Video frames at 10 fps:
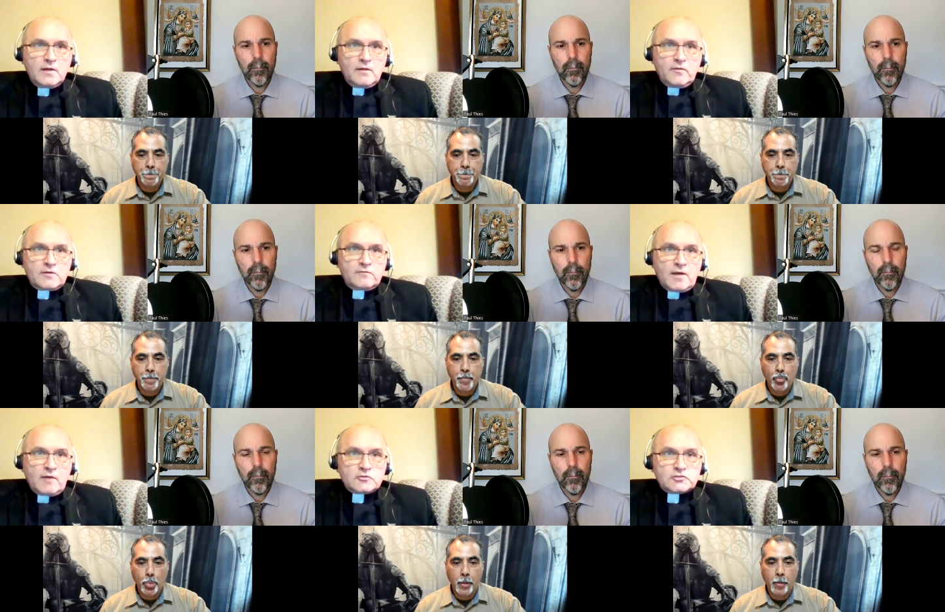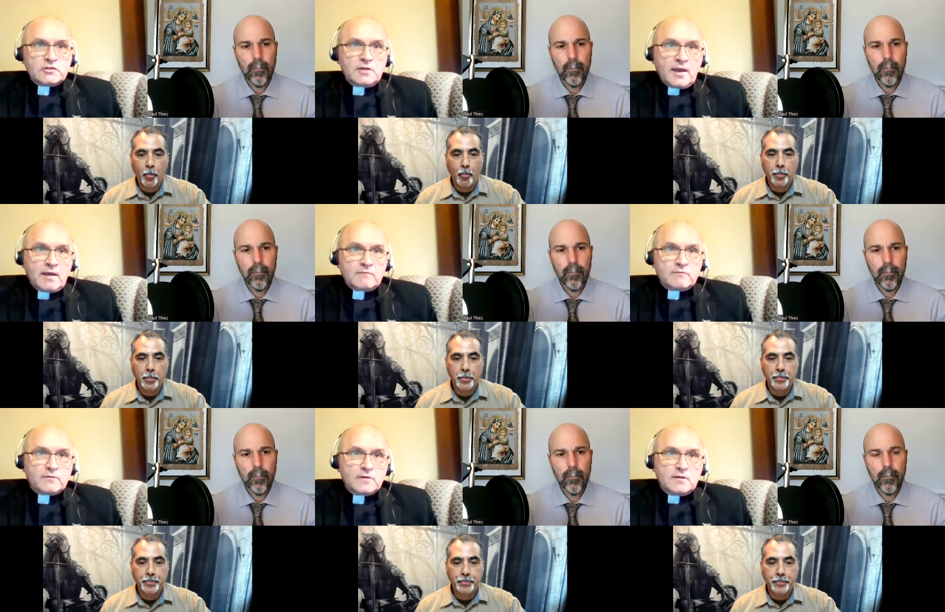Speaker 1: that a father should have
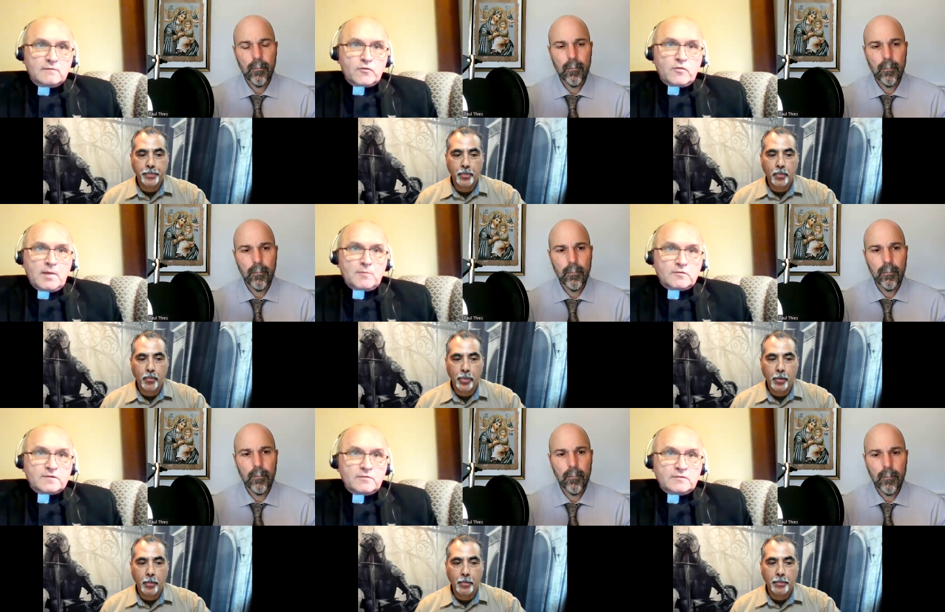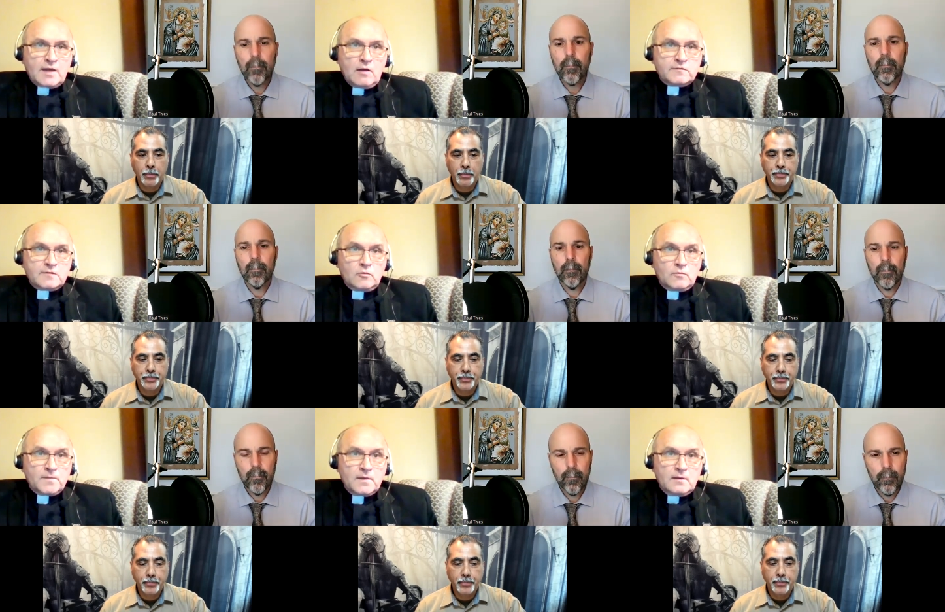for the members of his household,
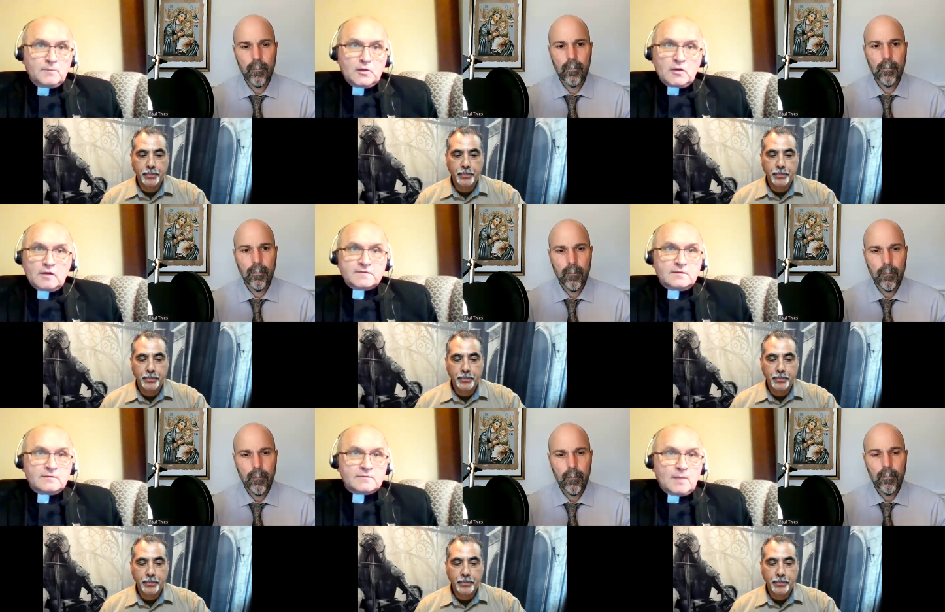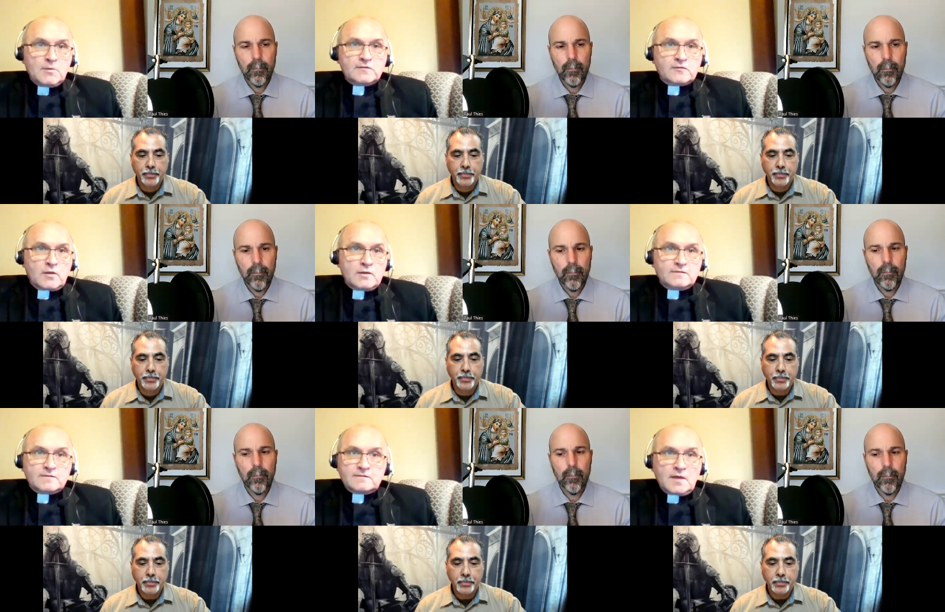because it demonstrates
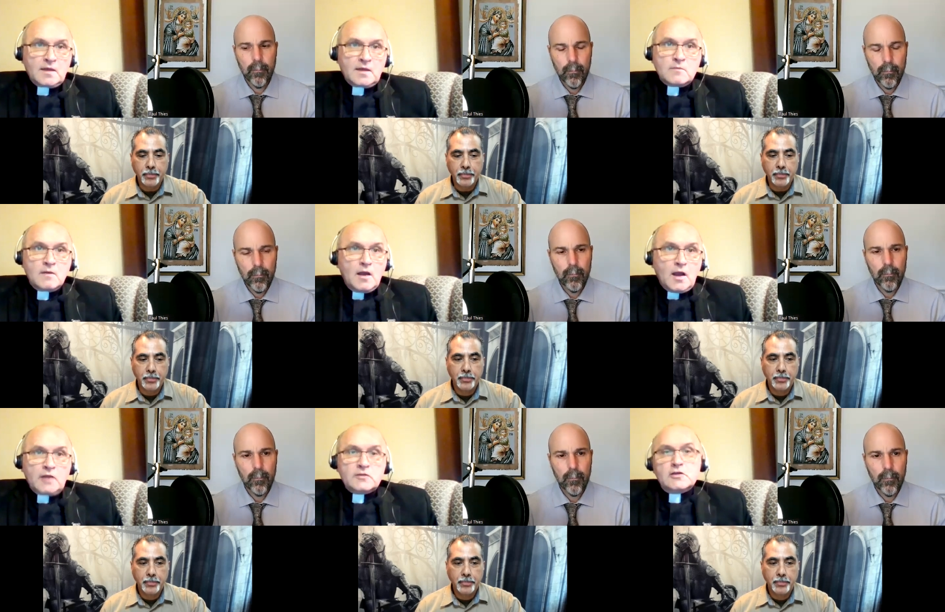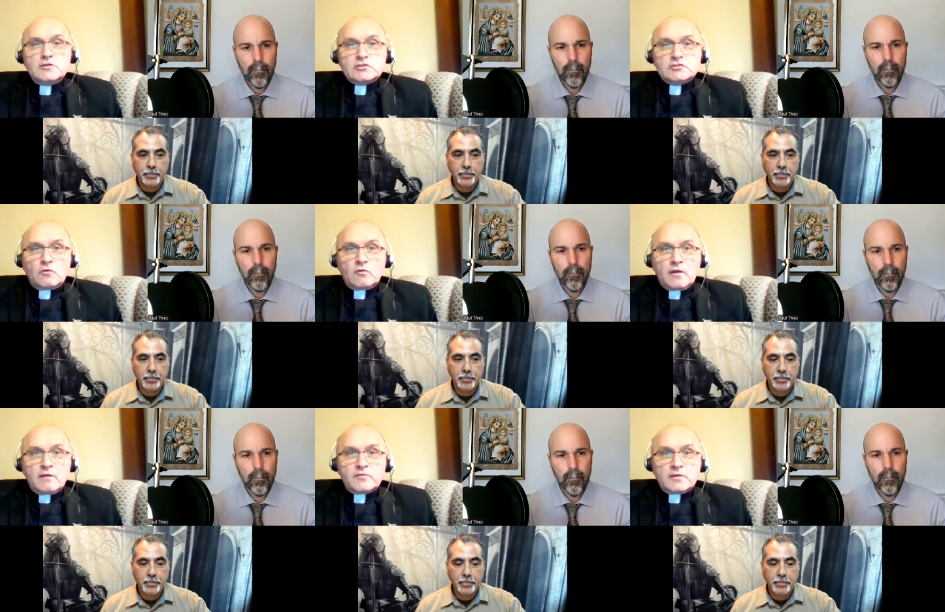the same unconditional
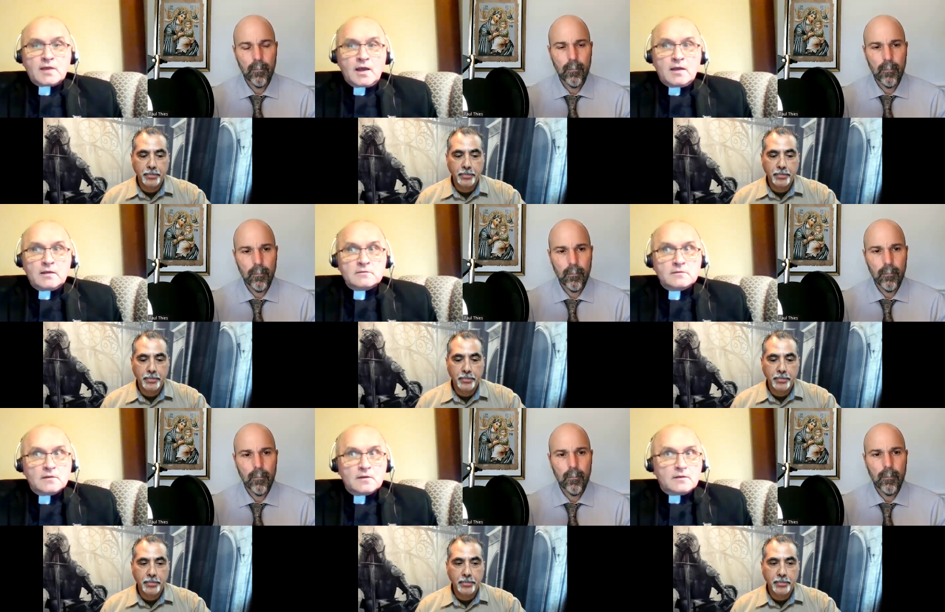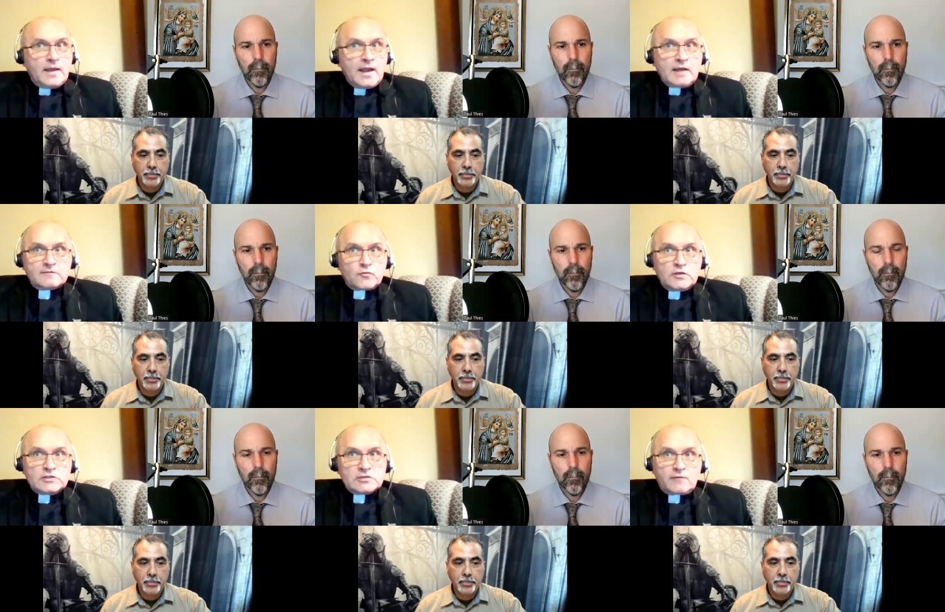love that God has for
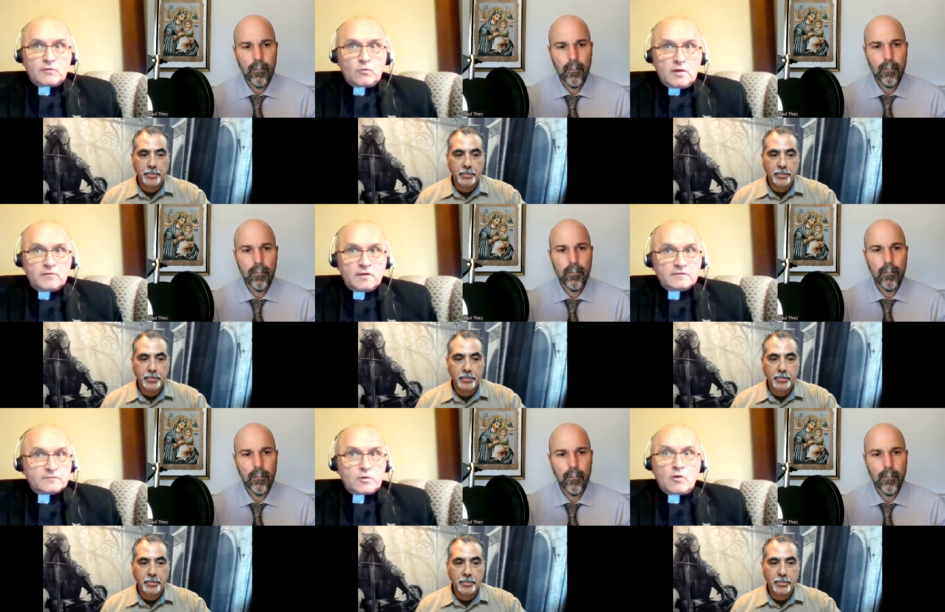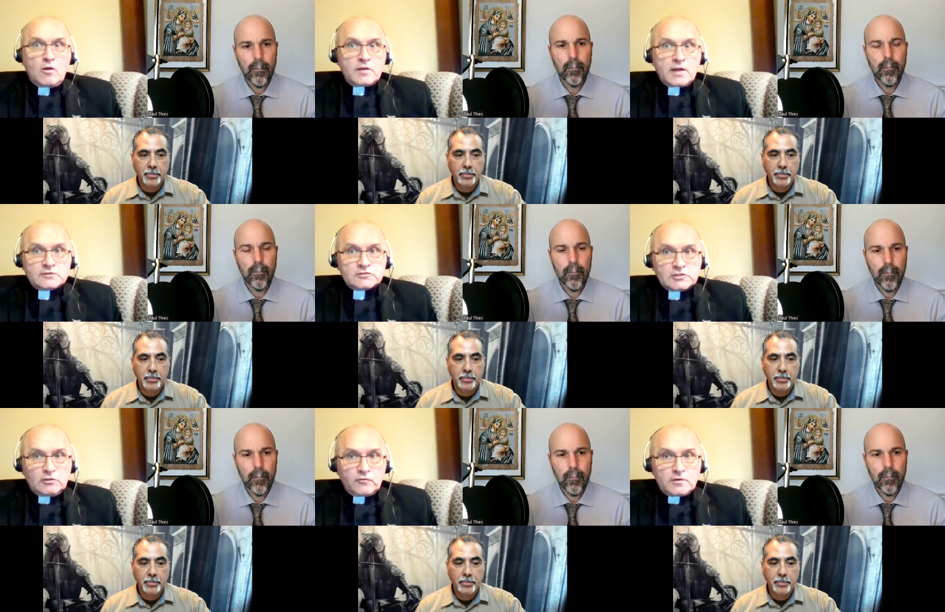each and every one of us. We are all God's
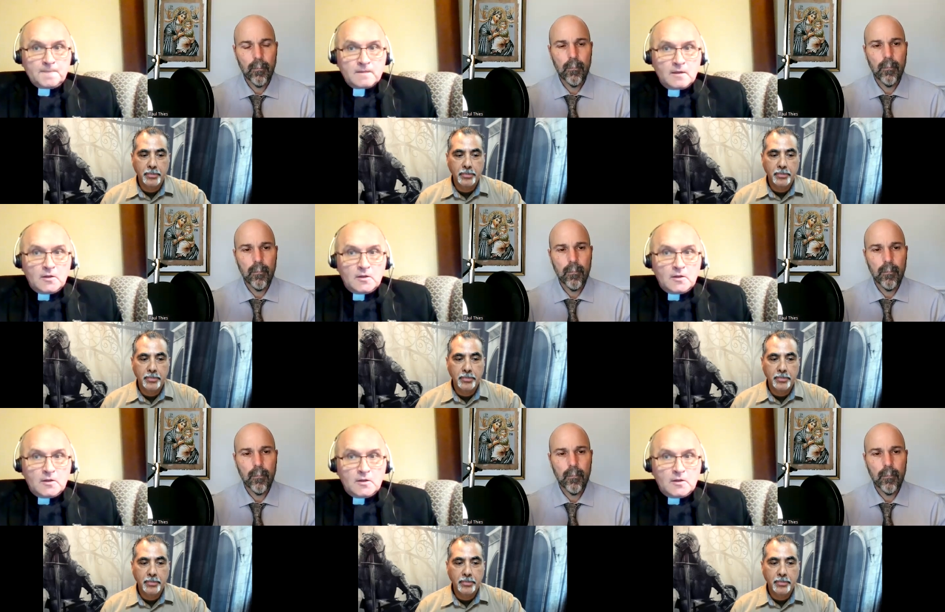children.